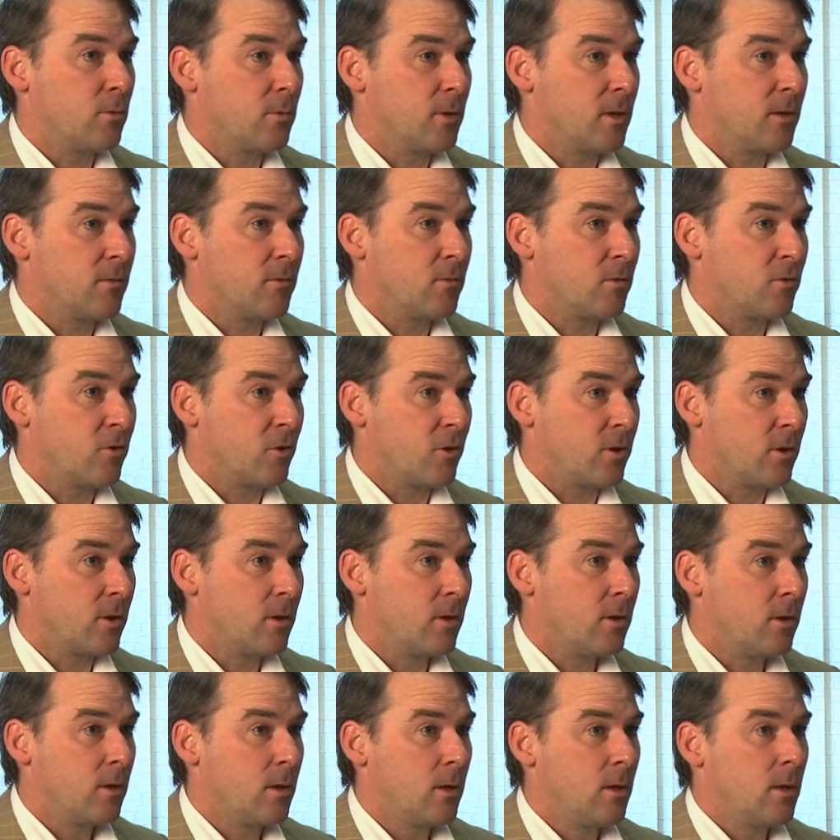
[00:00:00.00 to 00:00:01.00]
to a given
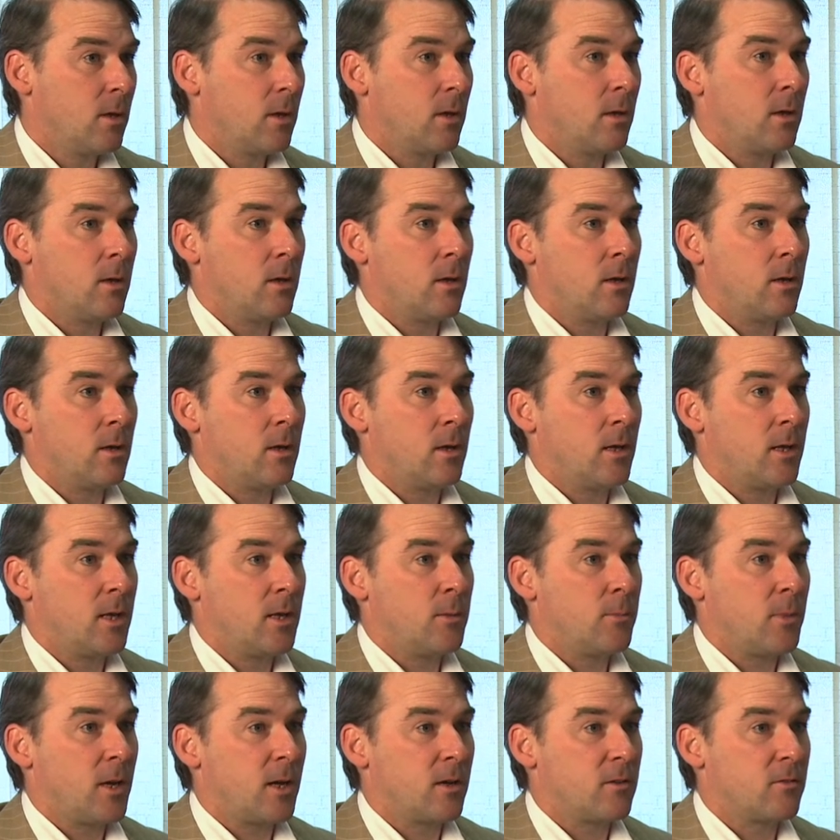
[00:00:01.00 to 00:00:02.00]
journal. Uh, an
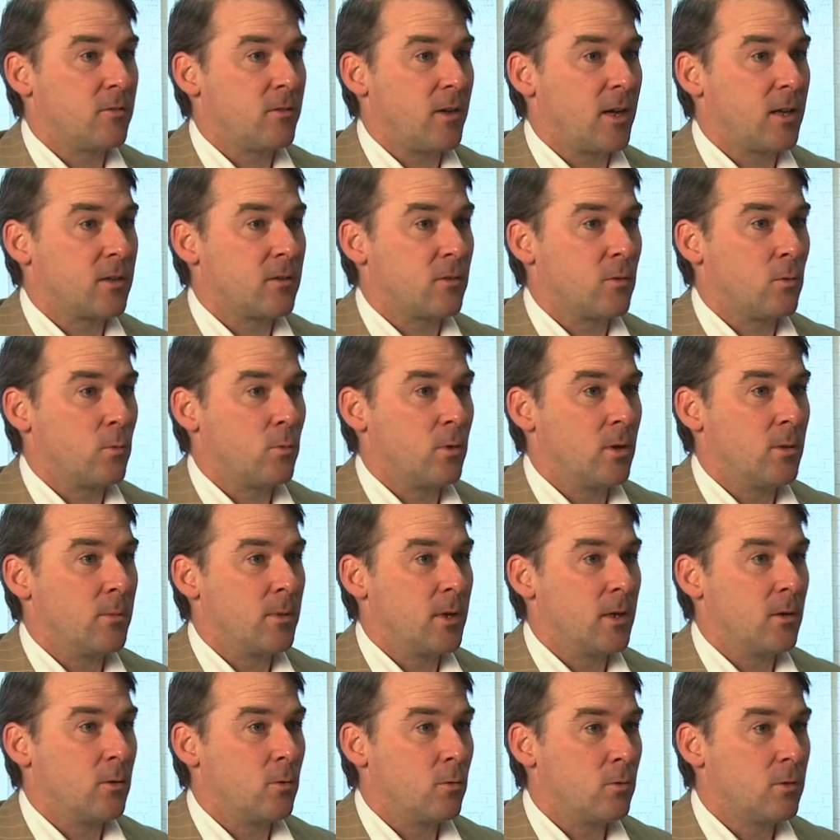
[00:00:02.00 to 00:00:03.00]
impact factor will
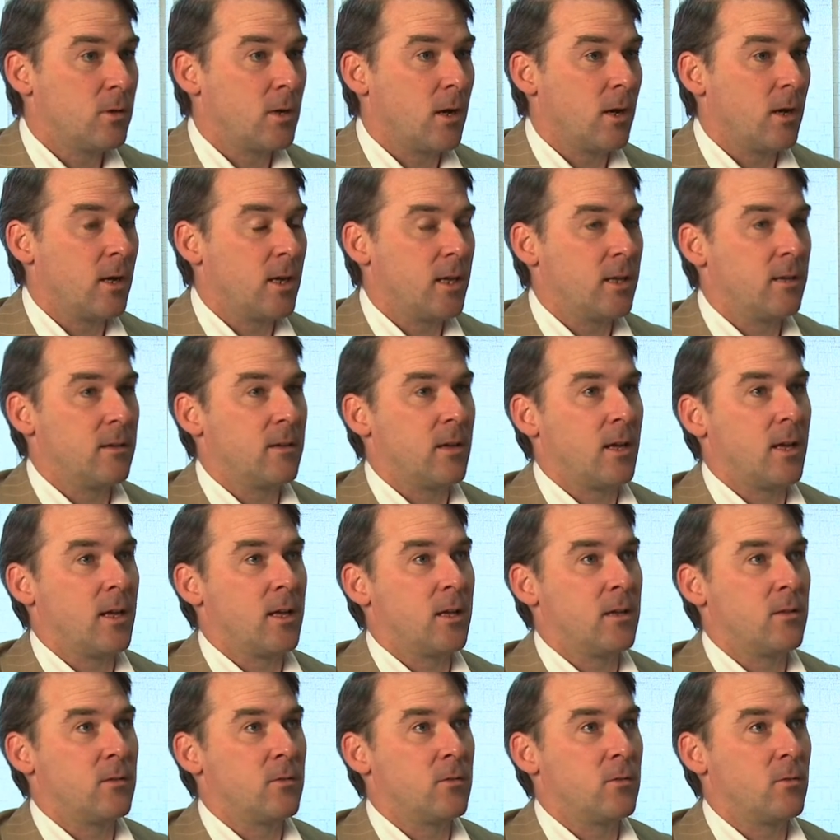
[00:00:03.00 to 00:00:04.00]
be a good guide
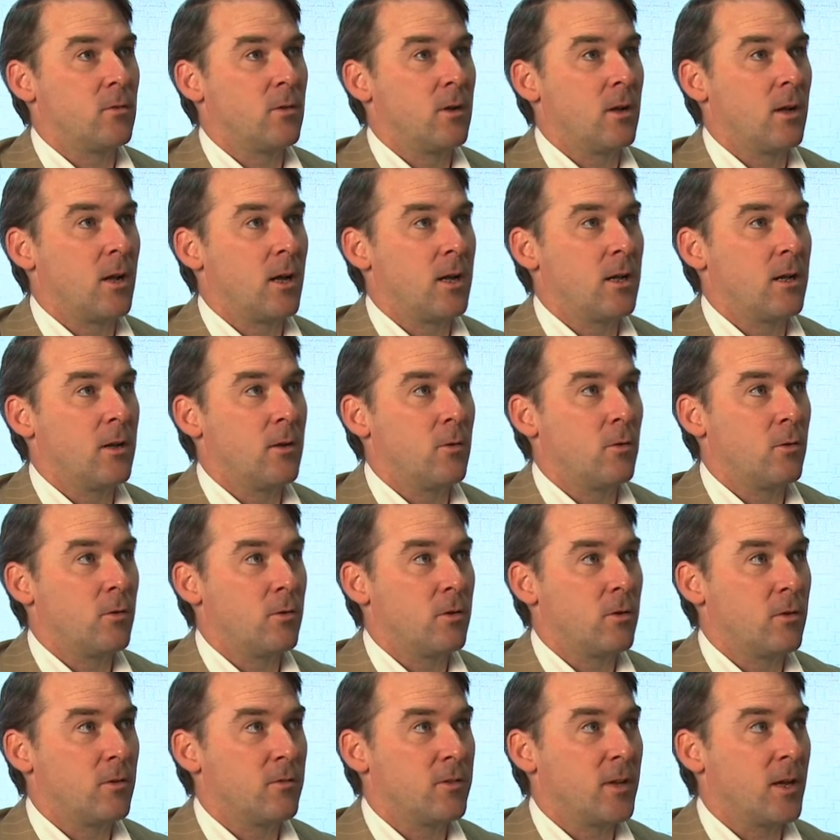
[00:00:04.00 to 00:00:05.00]
as to the likelihood
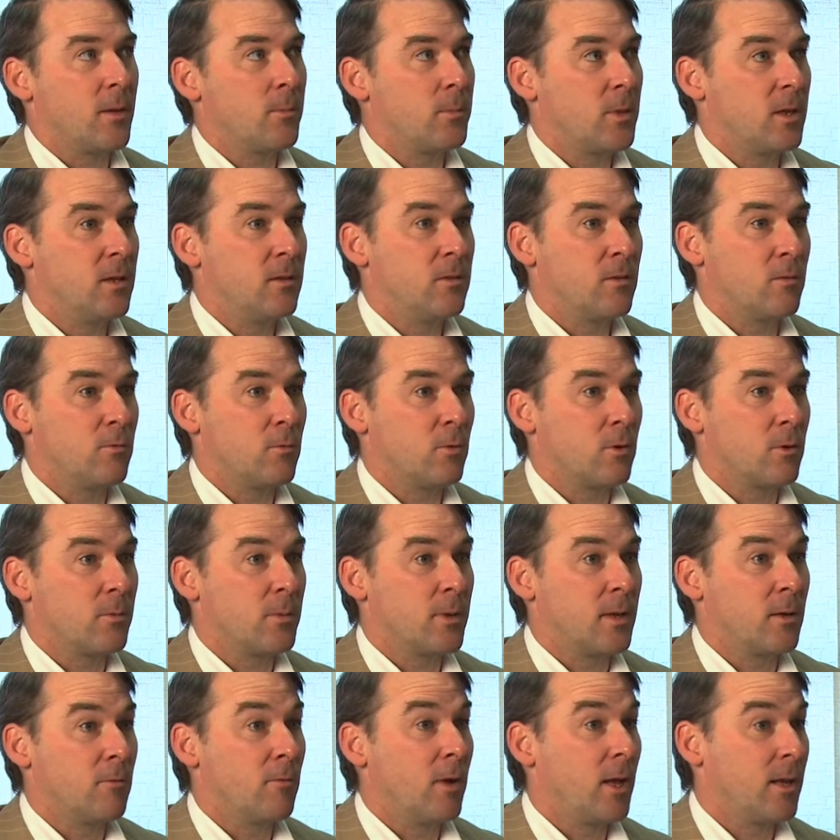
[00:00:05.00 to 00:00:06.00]
of that piece of work
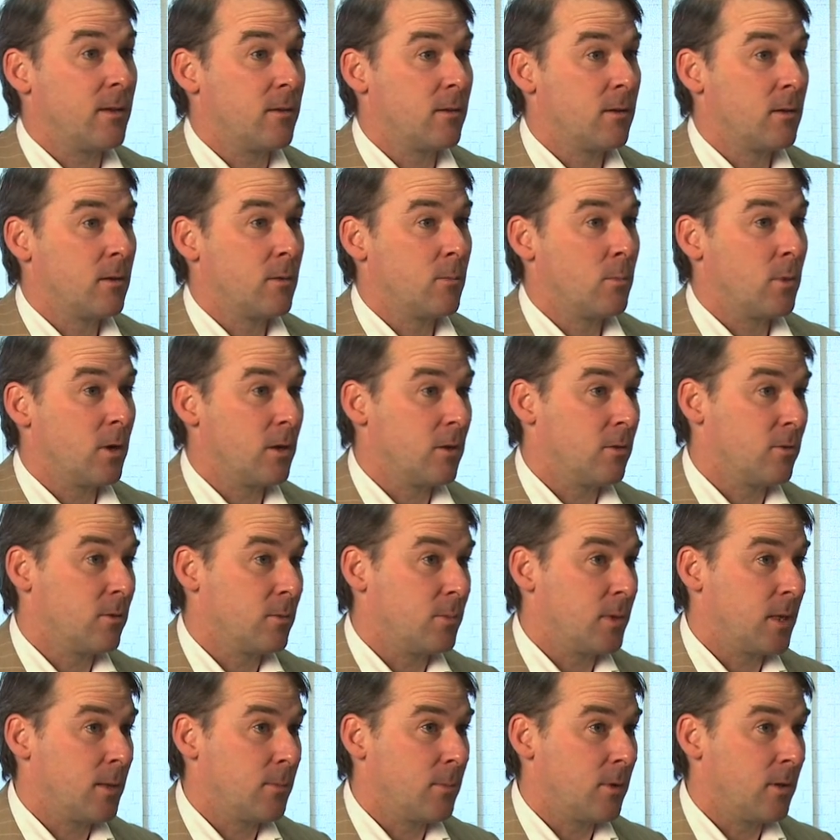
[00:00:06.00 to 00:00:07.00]
being read by other
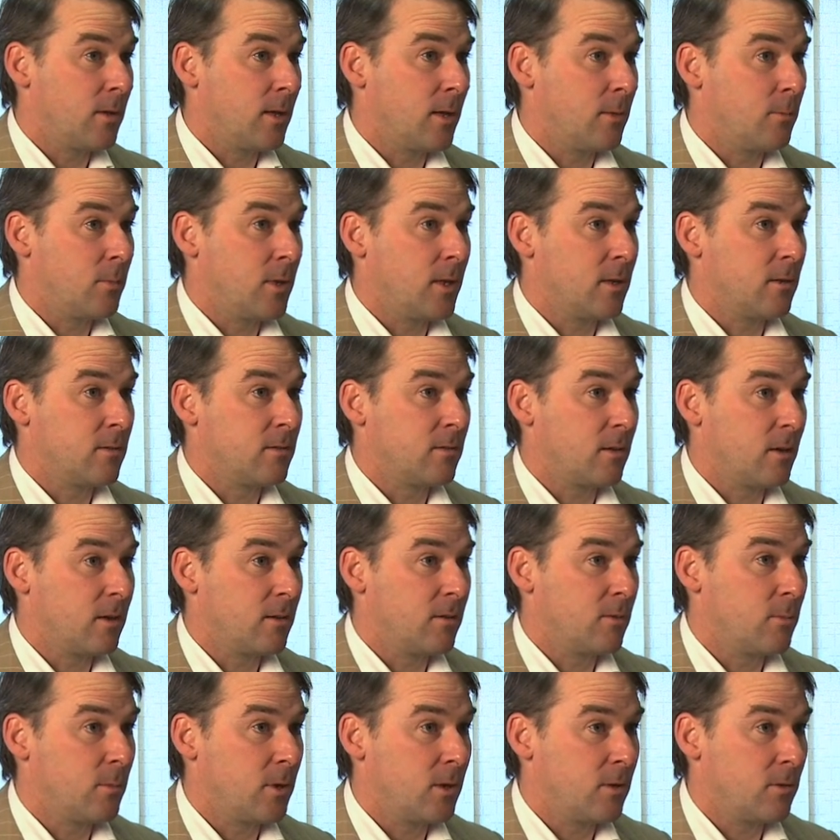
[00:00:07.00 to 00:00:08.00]
people and being
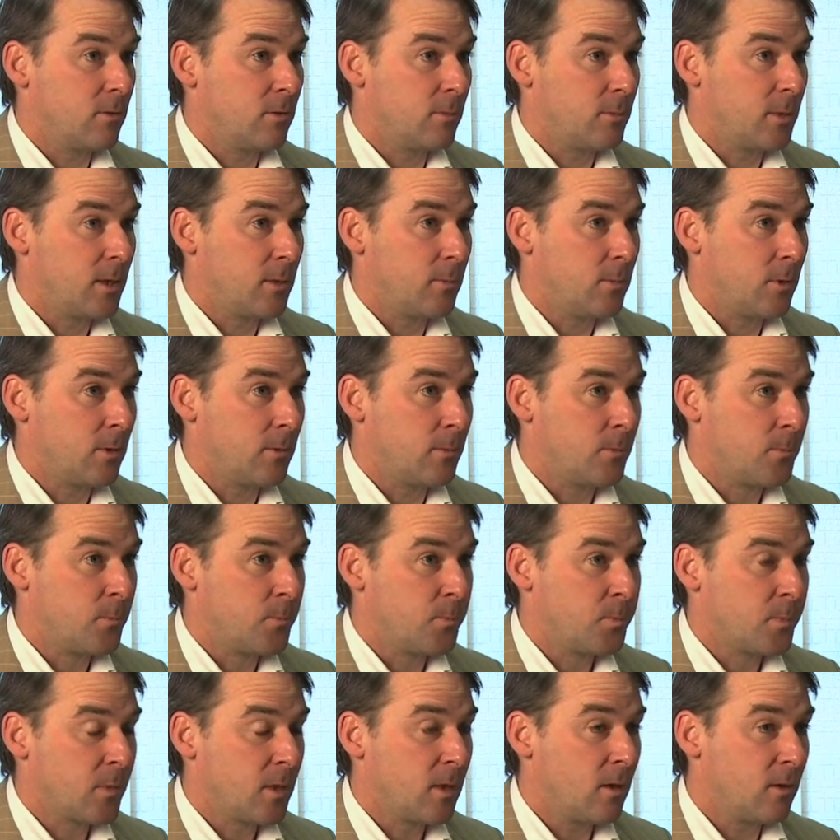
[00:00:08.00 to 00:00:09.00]
cited by other people.
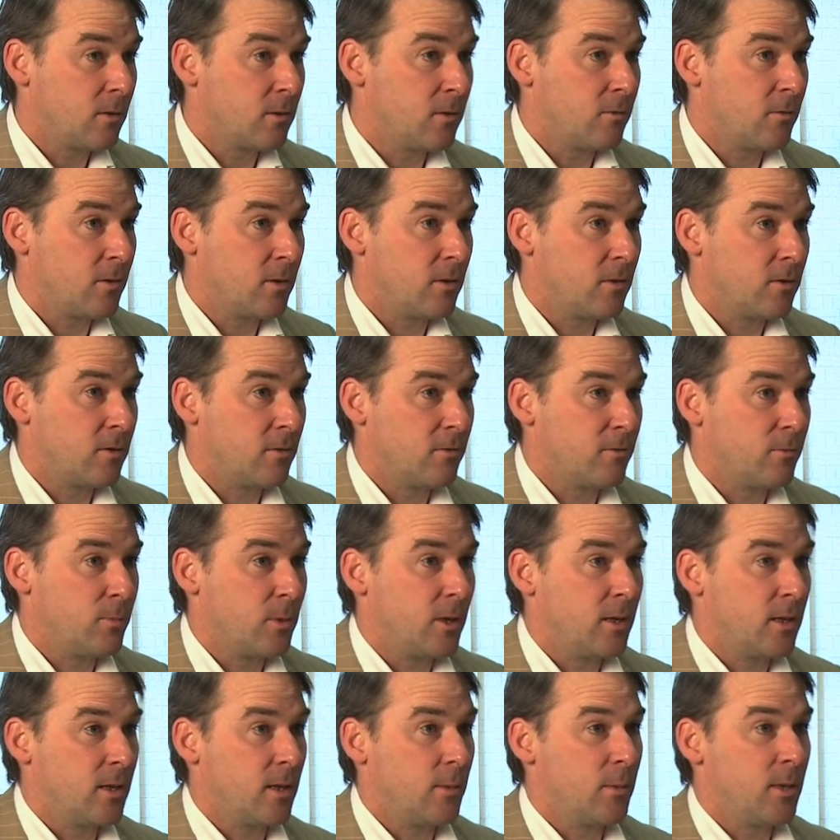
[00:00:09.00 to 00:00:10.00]
Not definitive
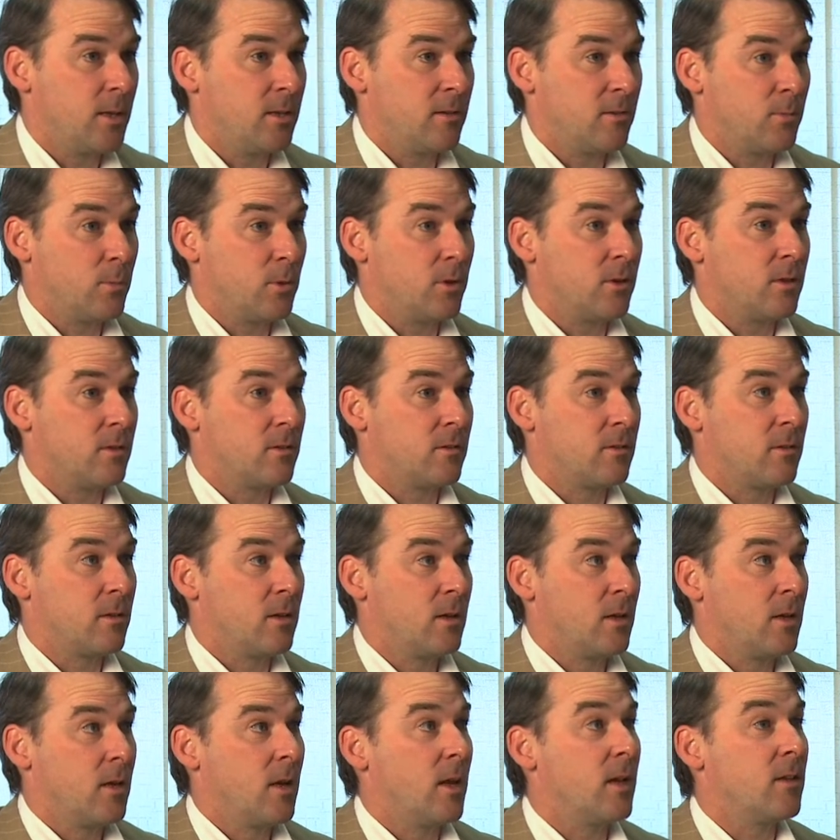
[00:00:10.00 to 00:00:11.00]
by any means, but it's
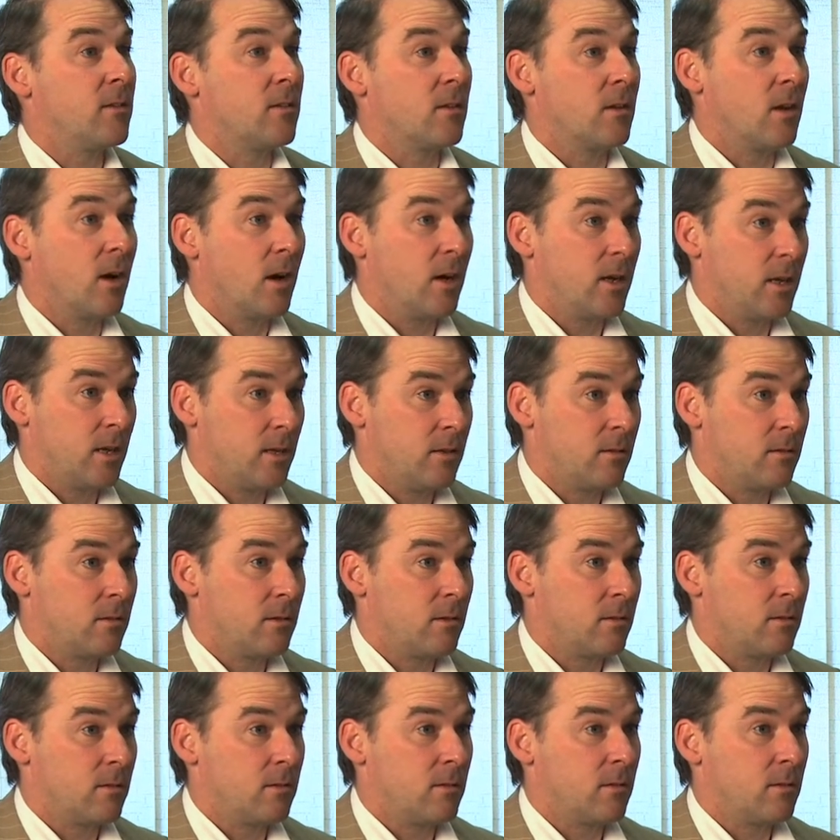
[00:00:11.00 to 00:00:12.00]
it's a guide.
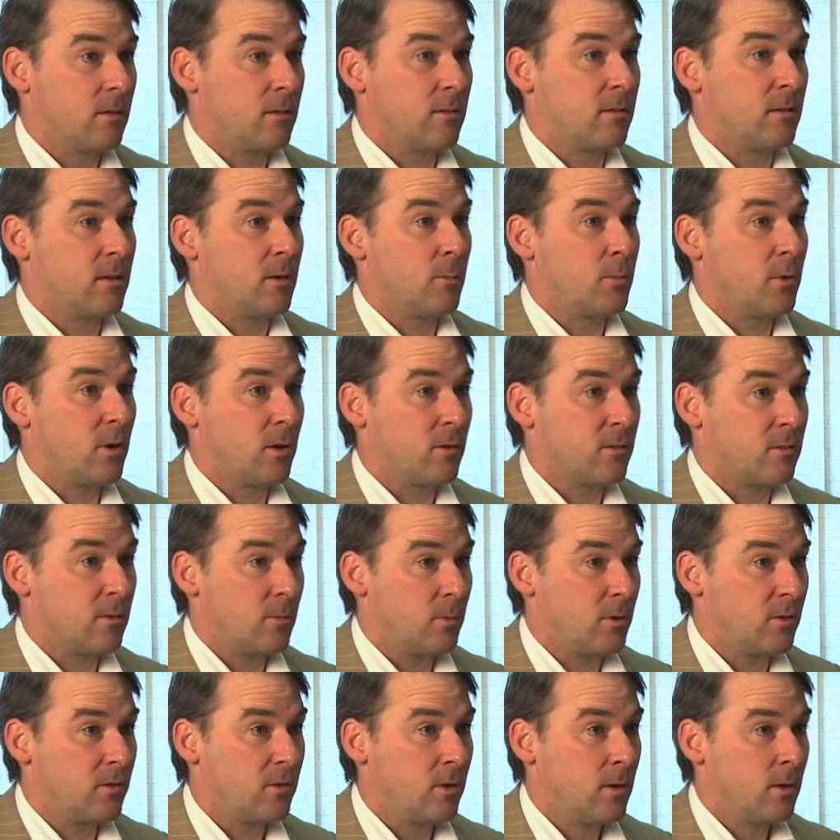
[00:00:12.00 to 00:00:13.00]
It's it's an
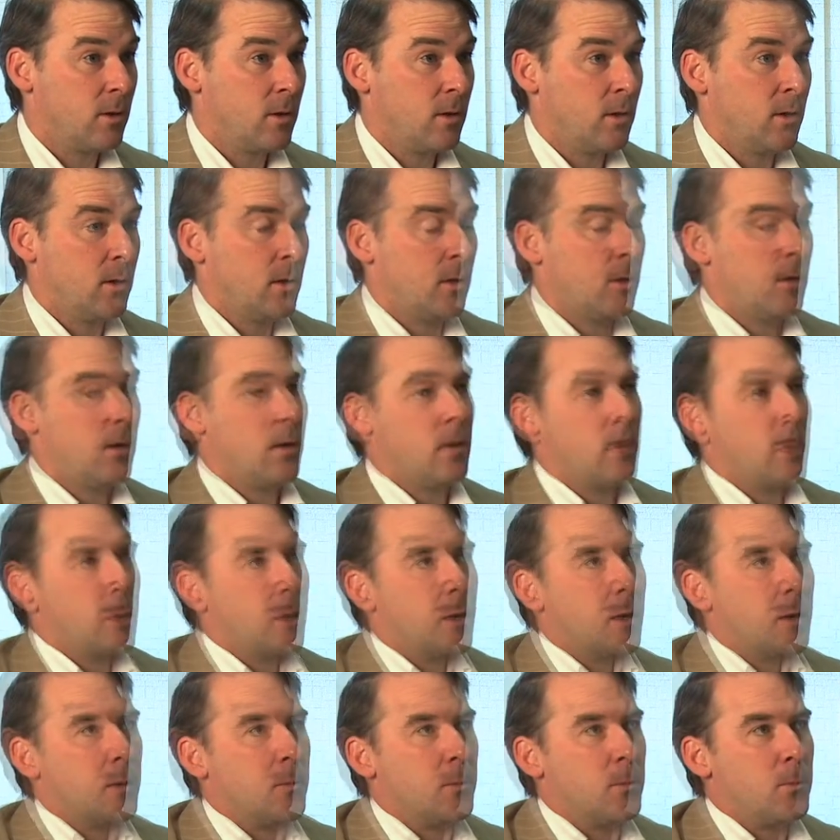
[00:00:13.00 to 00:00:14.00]
approximate.
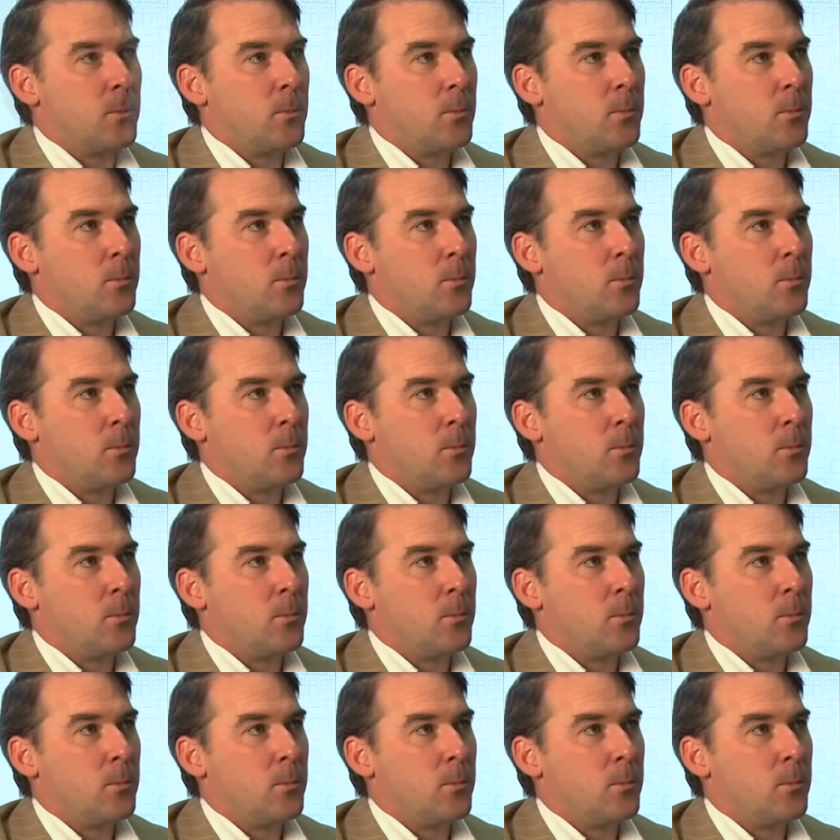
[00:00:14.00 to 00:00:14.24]
Um,